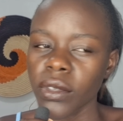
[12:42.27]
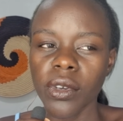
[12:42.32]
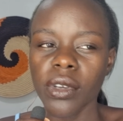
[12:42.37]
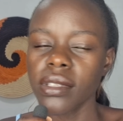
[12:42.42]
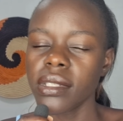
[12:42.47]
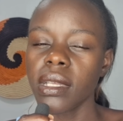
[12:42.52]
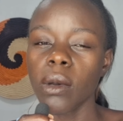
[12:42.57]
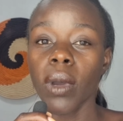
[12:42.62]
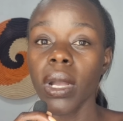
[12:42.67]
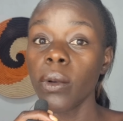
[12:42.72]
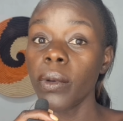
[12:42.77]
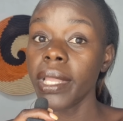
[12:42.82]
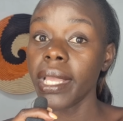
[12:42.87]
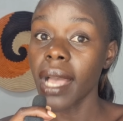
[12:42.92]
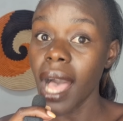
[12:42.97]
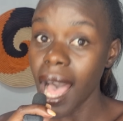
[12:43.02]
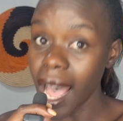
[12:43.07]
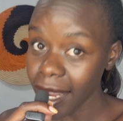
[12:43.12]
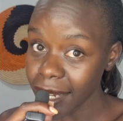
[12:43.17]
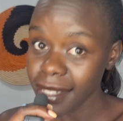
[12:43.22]
Because the way we
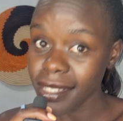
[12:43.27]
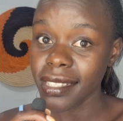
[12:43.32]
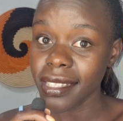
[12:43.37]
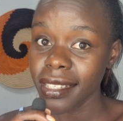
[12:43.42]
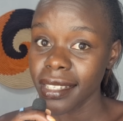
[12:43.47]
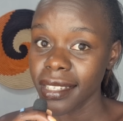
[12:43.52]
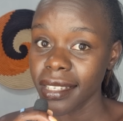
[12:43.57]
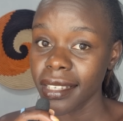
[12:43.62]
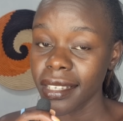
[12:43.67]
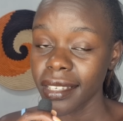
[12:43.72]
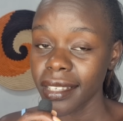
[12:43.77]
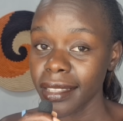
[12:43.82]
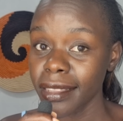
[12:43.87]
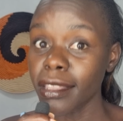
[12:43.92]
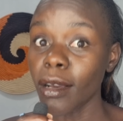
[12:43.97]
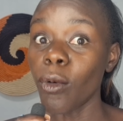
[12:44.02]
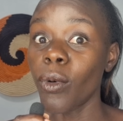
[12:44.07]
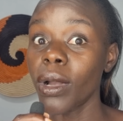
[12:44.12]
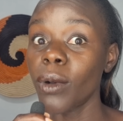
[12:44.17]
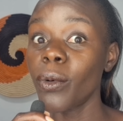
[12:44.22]
act,
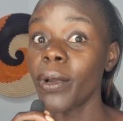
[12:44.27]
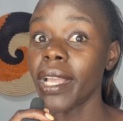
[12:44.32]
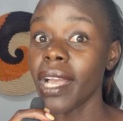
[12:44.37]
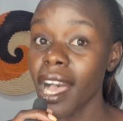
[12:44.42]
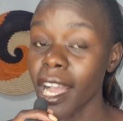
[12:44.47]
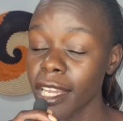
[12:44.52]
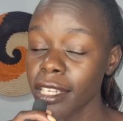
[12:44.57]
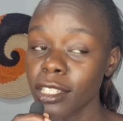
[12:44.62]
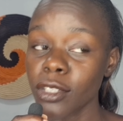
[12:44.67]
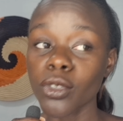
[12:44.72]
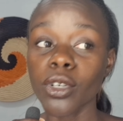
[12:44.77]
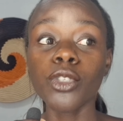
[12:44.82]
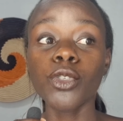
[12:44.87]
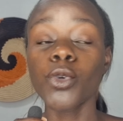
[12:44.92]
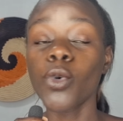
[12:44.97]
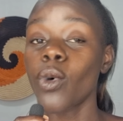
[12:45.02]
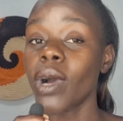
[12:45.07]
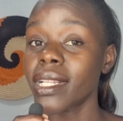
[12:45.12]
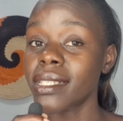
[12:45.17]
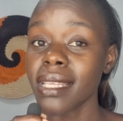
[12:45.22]
the way we act
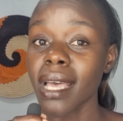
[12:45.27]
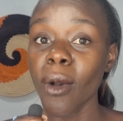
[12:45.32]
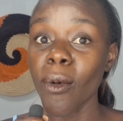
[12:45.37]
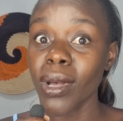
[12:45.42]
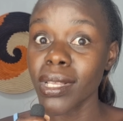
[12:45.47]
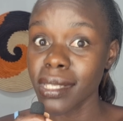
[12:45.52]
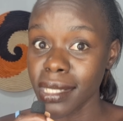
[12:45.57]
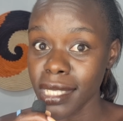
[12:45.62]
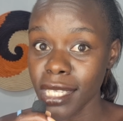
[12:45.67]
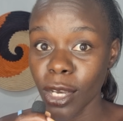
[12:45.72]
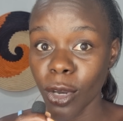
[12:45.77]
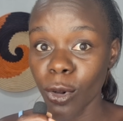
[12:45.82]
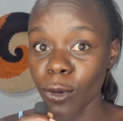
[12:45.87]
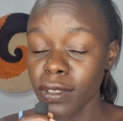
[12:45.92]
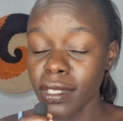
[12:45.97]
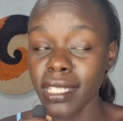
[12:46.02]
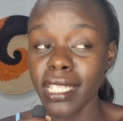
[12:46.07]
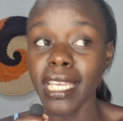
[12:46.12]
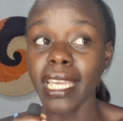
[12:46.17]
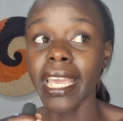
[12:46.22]
towards
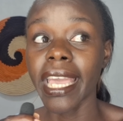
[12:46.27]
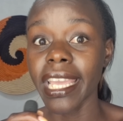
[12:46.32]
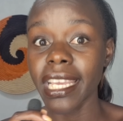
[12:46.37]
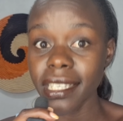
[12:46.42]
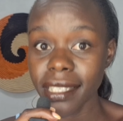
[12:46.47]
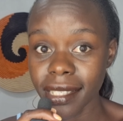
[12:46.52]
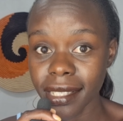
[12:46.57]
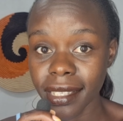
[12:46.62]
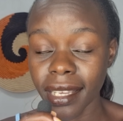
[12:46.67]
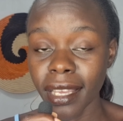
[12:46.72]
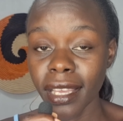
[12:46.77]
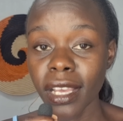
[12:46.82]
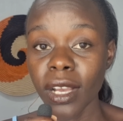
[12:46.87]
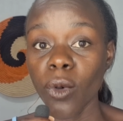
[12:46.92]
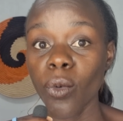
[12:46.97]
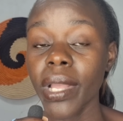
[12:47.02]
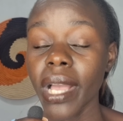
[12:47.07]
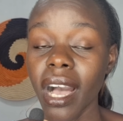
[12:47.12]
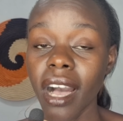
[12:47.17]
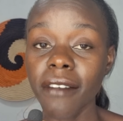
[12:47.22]
ourselves, the hate
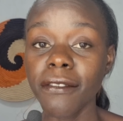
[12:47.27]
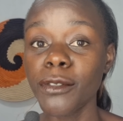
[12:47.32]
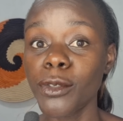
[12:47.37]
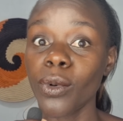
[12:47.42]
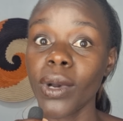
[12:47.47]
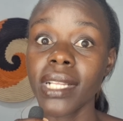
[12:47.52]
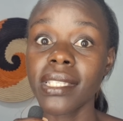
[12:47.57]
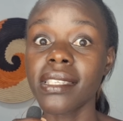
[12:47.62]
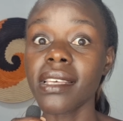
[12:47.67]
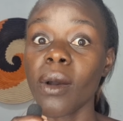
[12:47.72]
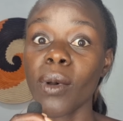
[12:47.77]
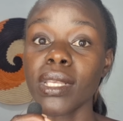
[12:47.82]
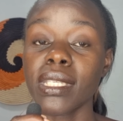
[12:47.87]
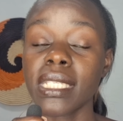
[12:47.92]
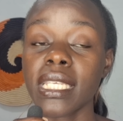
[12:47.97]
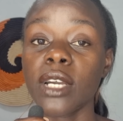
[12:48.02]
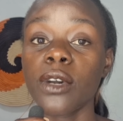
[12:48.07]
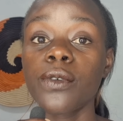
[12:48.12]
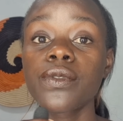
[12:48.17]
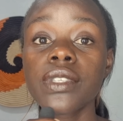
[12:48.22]
we have towards
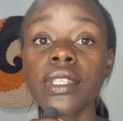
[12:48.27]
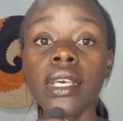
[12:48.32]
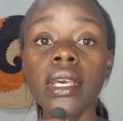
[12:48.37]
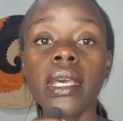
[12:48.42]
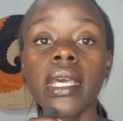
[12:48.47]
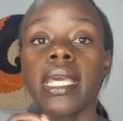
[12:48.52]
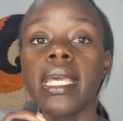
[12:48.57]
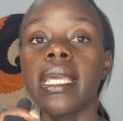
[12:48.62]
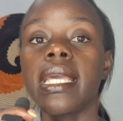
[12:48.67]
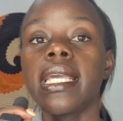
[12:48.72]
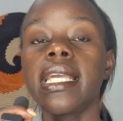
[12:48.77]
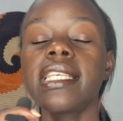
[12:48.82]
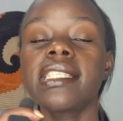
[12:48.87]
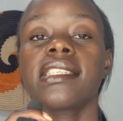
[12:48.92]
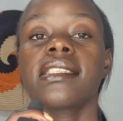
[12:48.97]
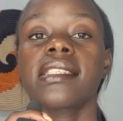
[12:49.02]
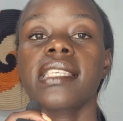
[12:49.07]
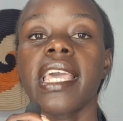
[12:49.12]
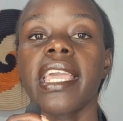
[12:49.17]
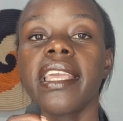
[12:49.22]
ourselves is
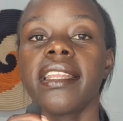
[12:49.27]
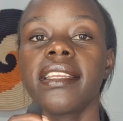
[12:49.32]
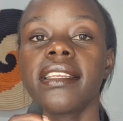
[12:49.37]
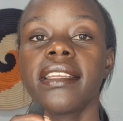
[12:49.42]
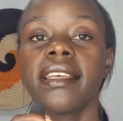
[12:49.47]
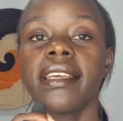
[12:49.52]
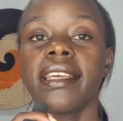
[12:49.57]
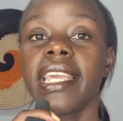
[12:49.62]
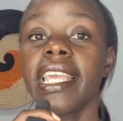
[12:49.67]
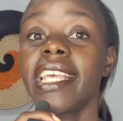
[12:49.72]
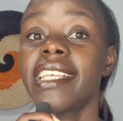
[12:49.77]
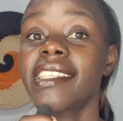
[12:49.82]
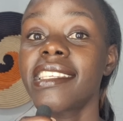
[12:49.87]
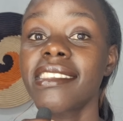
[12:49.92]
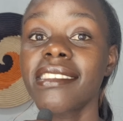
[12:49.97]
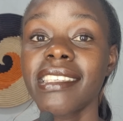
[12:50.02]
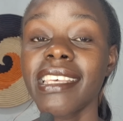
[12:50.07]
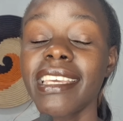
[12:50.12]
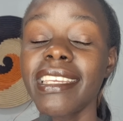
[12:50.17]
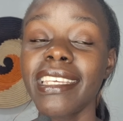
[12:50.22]
insane. It's
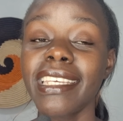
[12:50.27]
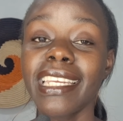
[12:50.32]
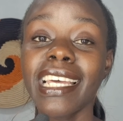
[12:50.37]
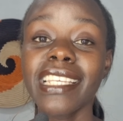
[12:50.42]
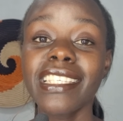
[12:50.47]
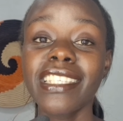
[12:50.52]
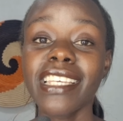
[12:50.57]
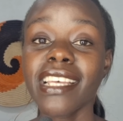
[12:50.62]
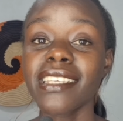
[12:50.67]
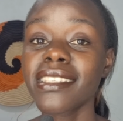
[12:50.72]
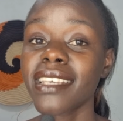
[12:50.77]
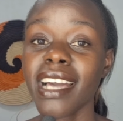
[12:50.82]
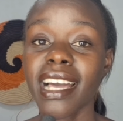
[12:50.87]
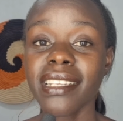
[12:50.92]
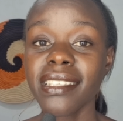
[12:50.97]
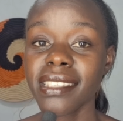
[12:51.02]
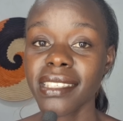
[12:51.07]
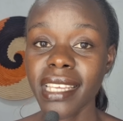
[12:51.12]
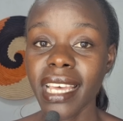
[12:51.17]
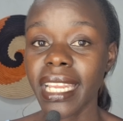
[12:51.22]
insane, and I just
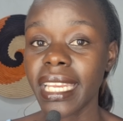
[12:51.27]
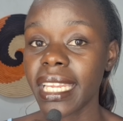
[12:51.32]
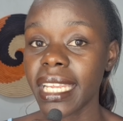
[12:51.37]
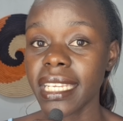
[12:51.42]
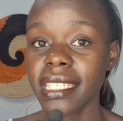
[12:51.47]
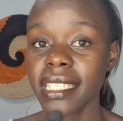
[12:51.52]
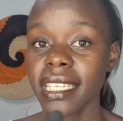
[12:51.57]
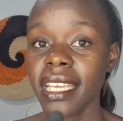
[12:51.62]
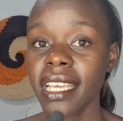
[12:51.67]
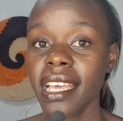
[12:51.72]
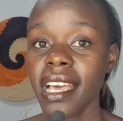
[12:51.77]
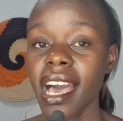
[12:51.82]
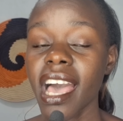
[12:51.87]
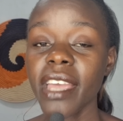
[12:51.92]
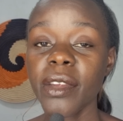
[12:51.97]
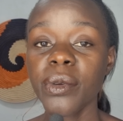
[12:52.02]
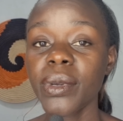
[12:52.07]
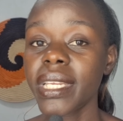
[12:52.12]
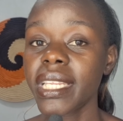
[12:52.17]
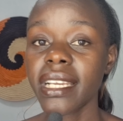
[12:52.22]
can't stand it.
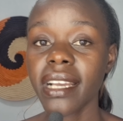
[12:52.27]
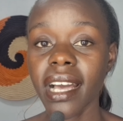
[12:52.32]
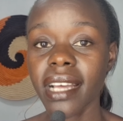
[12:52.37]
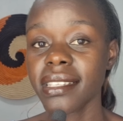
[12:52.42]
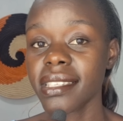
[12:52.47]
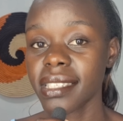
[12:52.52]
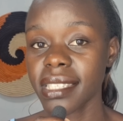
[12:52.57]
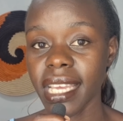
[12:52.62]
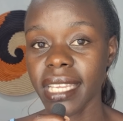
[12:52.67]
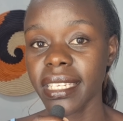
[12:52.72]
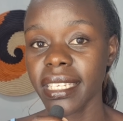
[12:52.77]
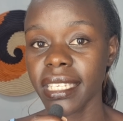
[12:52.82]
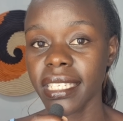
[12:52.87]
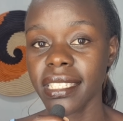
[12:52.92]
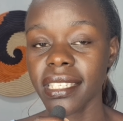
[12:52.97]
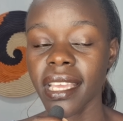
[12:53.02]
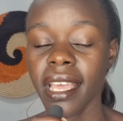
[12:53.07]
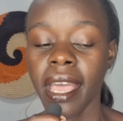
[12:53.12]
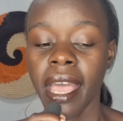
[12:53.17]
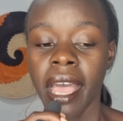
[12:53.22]
I really can't stand
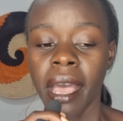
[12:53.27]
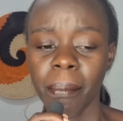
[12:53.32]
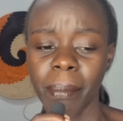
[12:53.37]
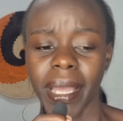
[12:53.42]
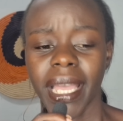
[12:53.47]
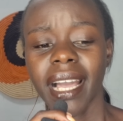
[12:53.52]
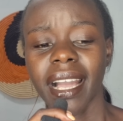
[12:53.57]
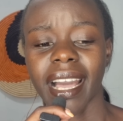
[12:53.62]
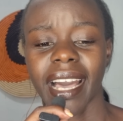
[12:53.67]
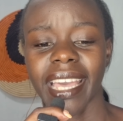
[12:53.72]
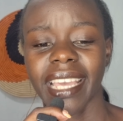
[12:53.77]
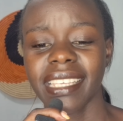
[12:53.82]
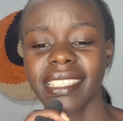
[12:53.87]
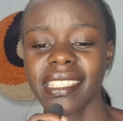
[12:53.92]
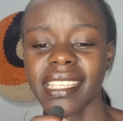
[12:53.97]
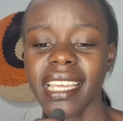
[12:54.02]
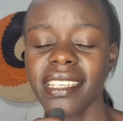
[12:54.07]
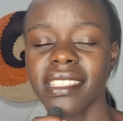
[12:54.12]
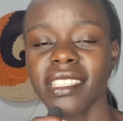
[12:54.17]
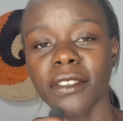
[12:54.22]
it. But yeah,
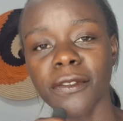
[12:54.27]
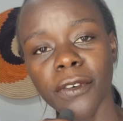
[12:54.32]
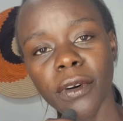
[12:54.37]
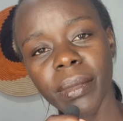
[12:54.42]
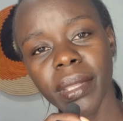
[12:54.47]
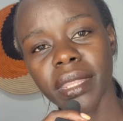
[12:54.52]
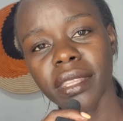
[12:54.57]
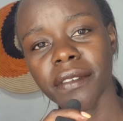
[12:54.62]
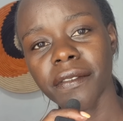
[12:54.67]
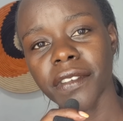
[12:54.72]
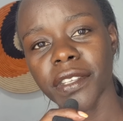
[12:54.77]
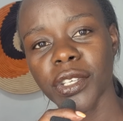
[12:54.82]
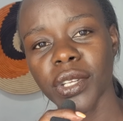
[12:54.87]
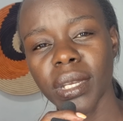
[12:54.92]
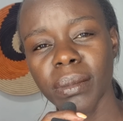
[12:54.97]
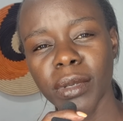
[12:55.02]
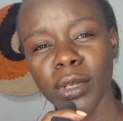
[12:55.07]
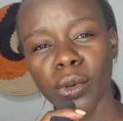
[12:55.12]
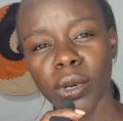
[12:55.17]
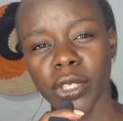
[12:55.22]
guys, that is it for me in the video.
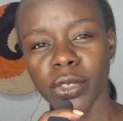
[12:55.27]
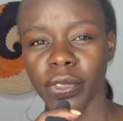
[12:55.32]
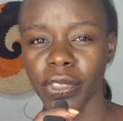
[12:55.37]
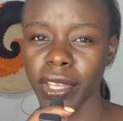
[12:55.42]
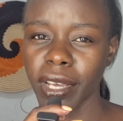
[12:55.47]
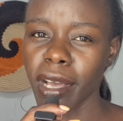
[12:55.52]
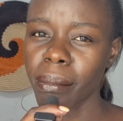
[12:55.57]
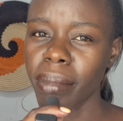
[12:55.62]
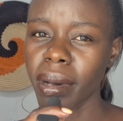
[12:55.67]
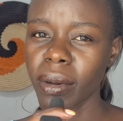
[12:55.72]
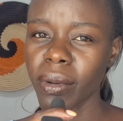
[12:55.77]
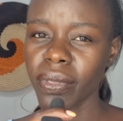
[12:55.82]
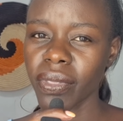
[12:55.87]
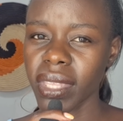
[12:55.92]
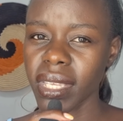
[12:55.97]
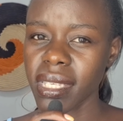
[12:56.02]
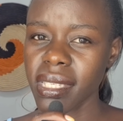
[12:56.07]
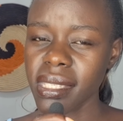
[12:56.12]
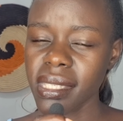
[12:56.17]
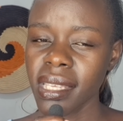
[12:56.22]
Let me know what you think about
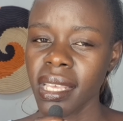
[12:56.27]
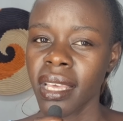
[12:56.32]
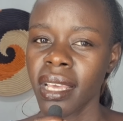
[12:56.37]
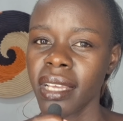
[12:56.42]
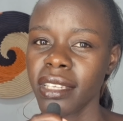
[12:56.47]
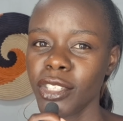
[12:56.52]
this.